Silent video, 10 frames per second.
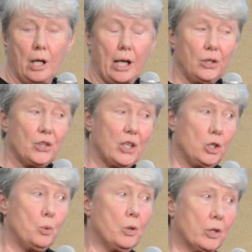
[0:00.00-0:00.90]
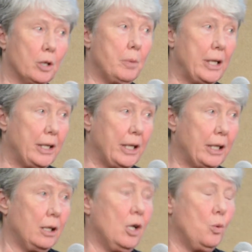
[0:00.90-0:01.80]
And since we're
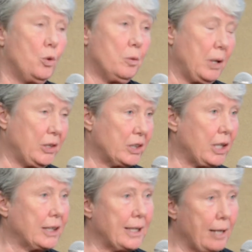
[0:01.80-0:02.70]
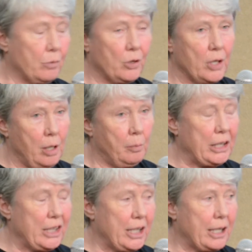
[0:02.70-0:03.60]
competing with places like Stanford and
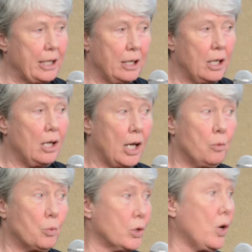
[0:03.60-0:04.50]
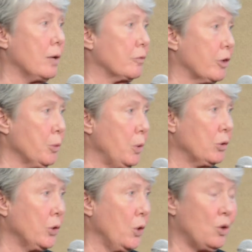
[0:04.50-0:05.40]
MIT, and we're not very
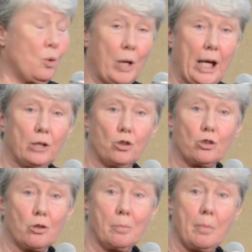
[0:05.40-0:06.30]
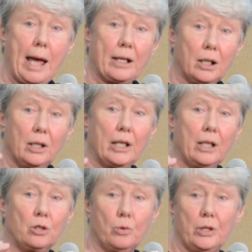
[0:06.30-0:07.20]
well known, we had to dramatically
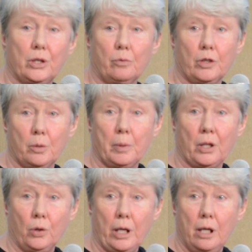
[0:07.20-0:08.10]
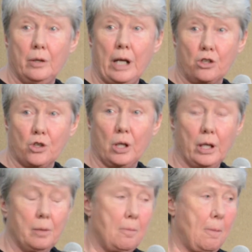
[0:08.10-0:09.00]
increase our visibility
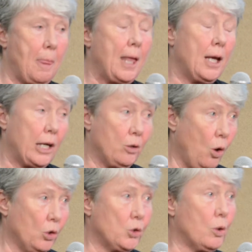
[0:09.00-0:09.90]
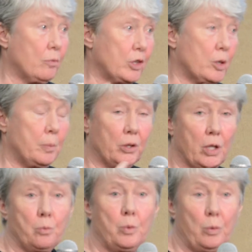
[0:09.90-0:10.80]
nationally, and also our
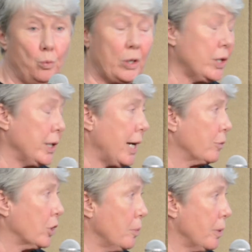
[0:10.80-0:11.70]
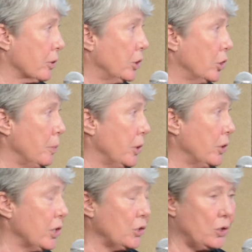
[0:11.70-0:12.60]
visibility within African-American
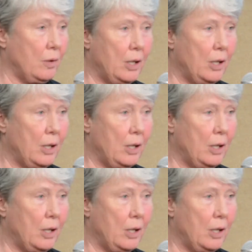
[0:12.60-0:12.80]
communities.